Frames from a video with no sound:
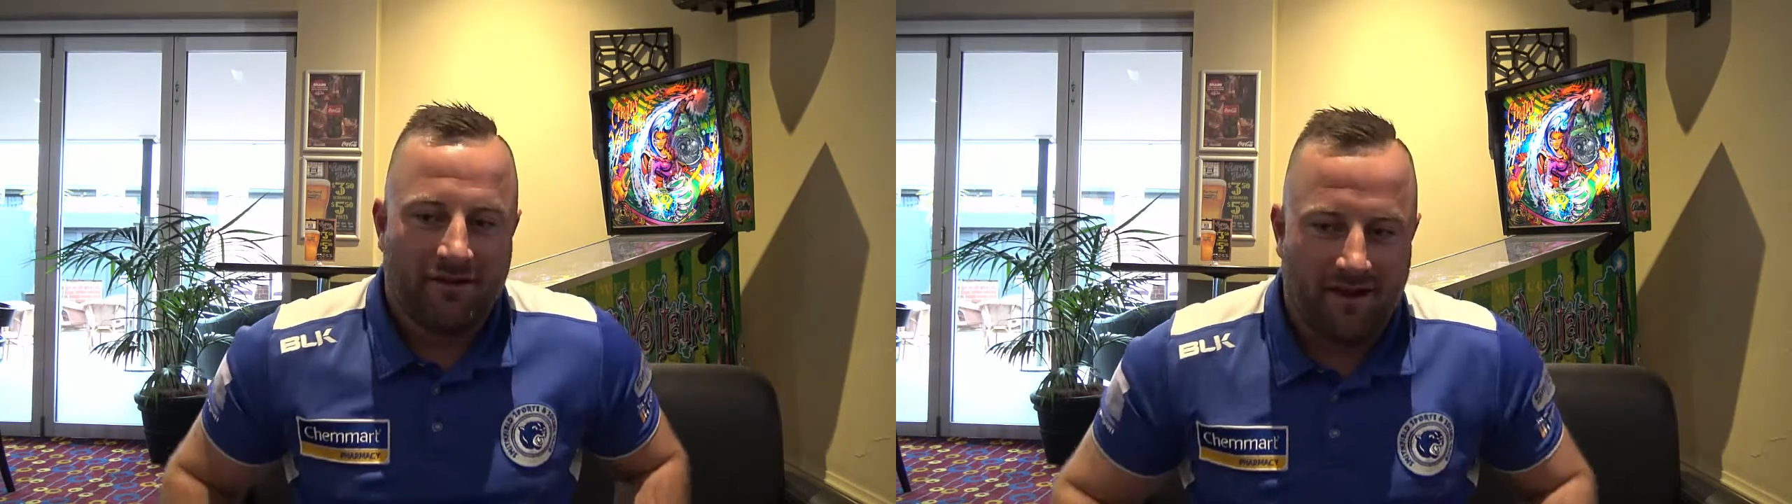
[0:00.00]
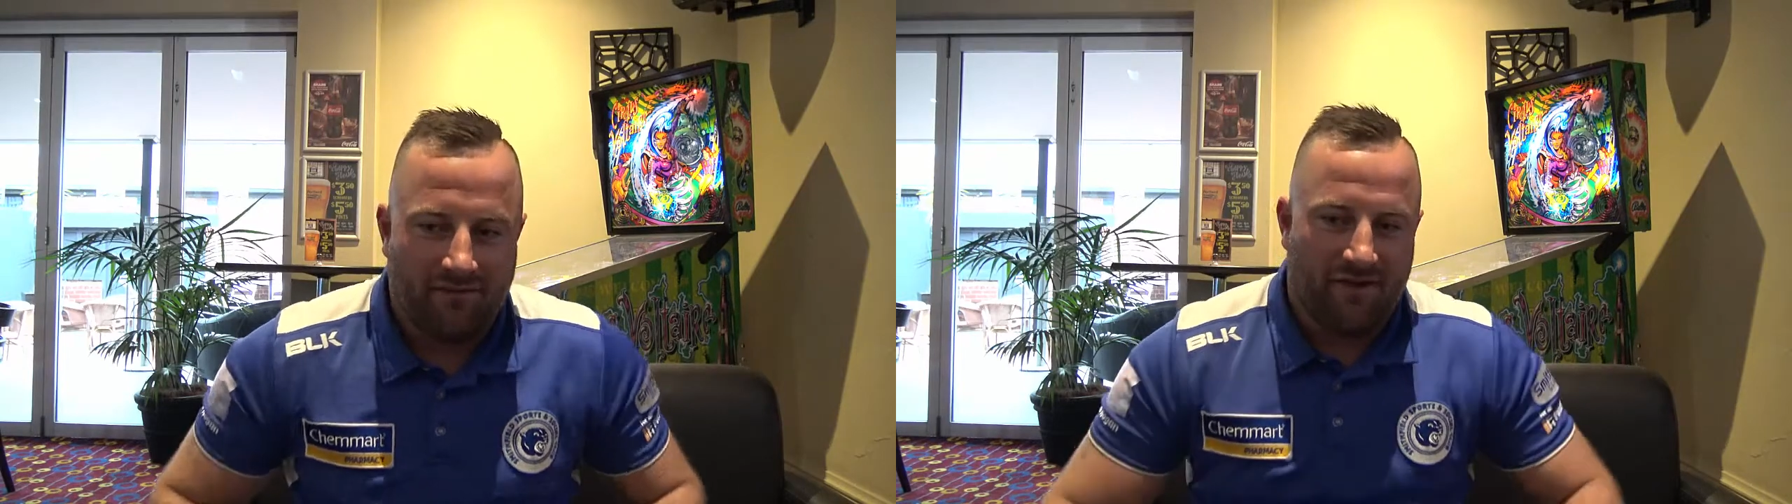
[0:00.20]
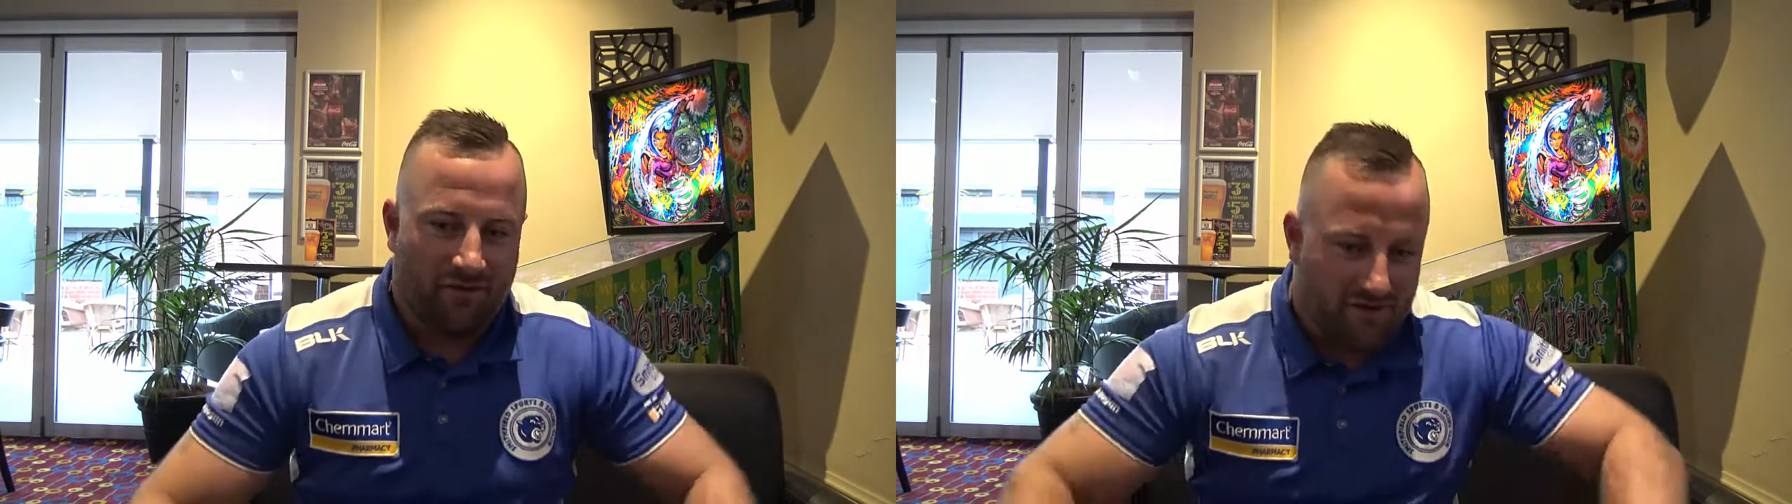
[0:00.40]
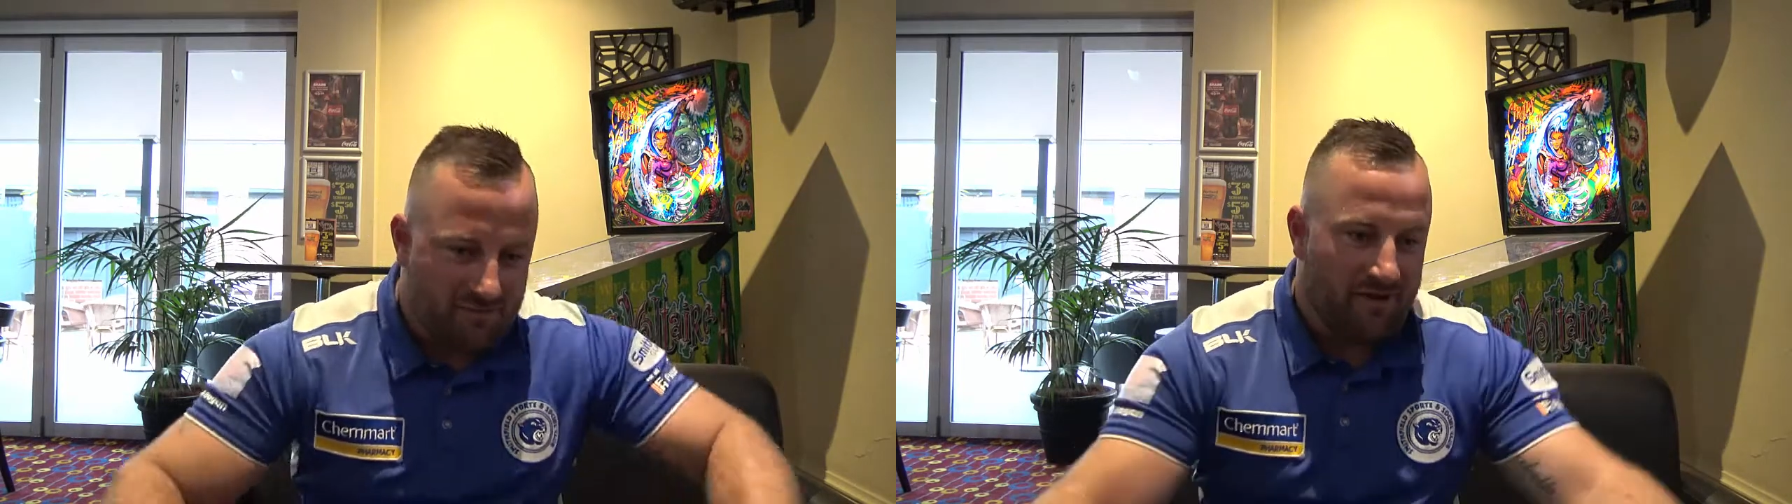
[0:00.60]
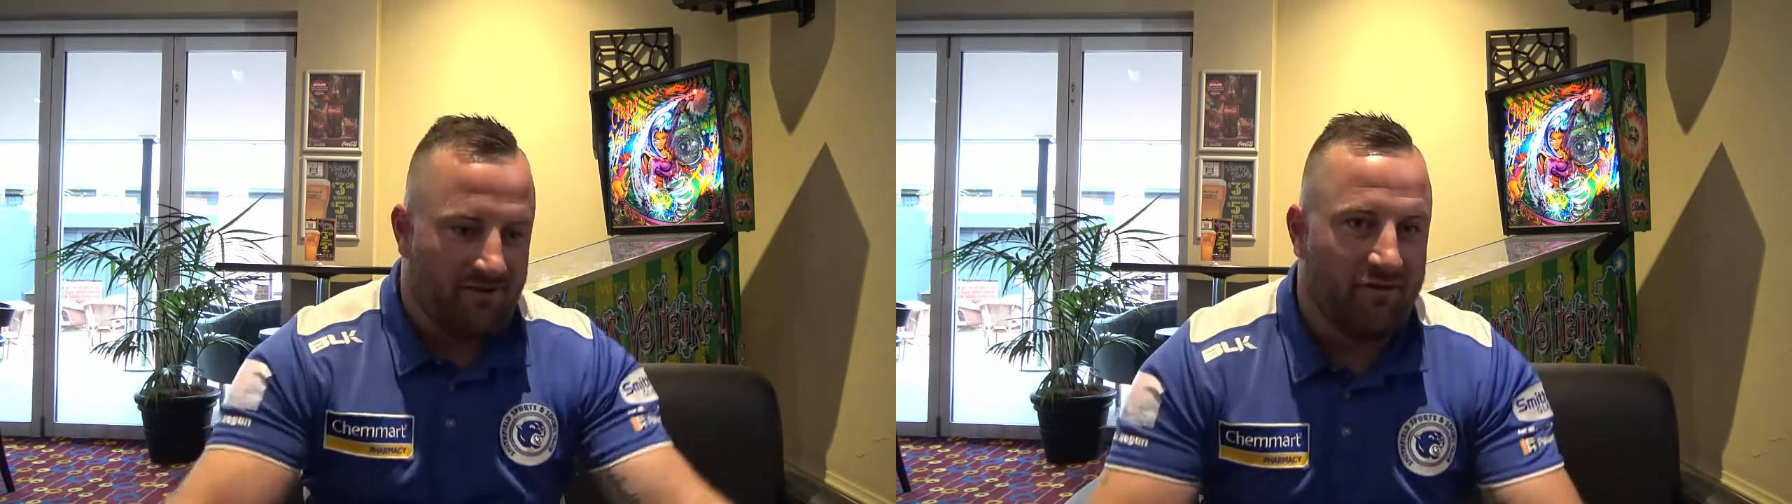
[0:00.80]
they've
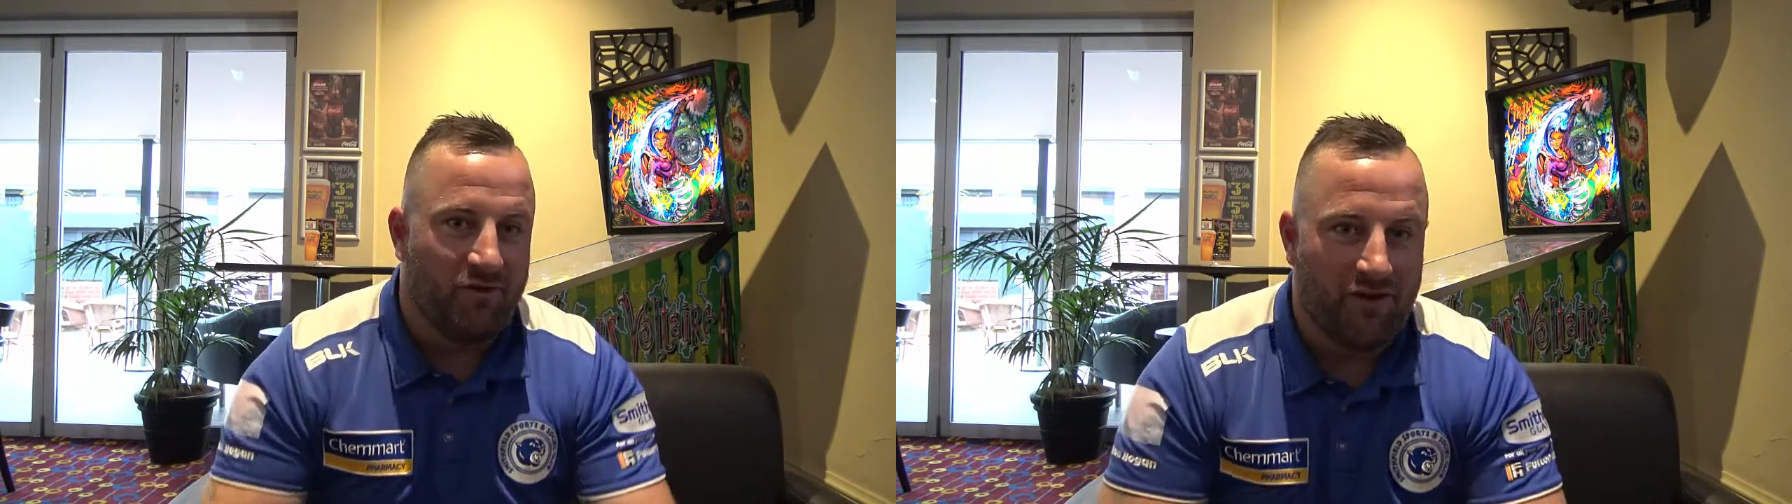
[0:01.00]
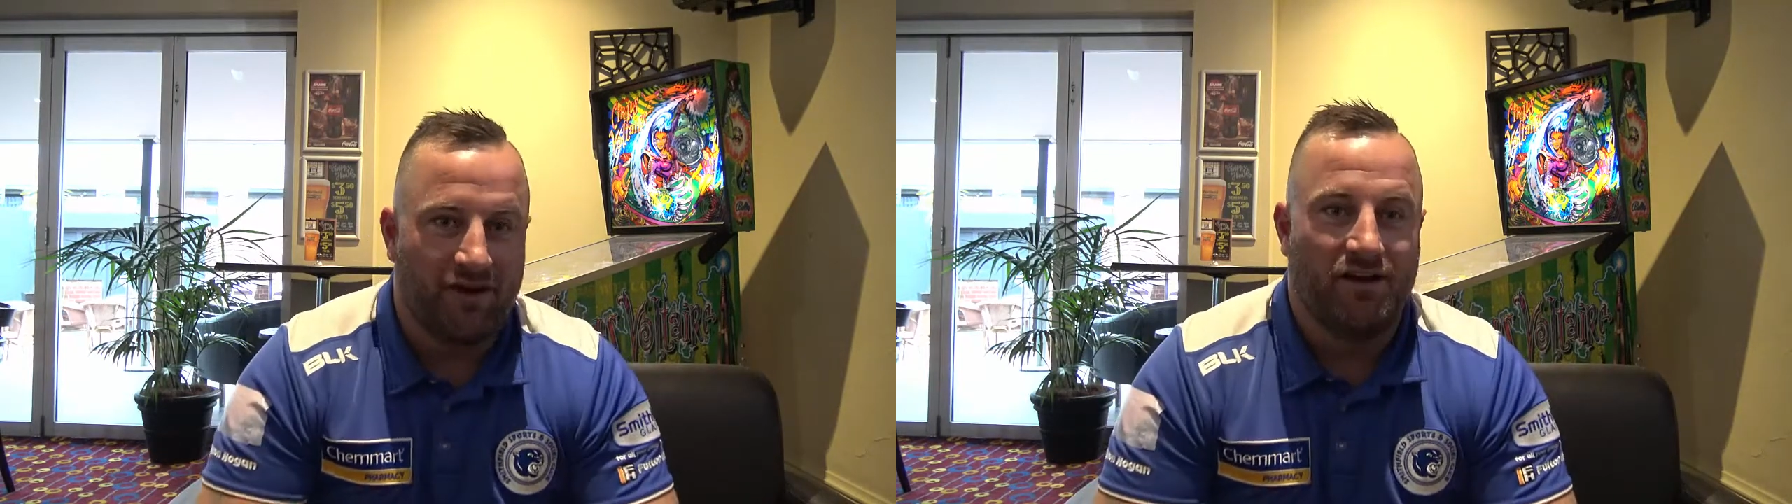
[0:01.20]
always been around footy.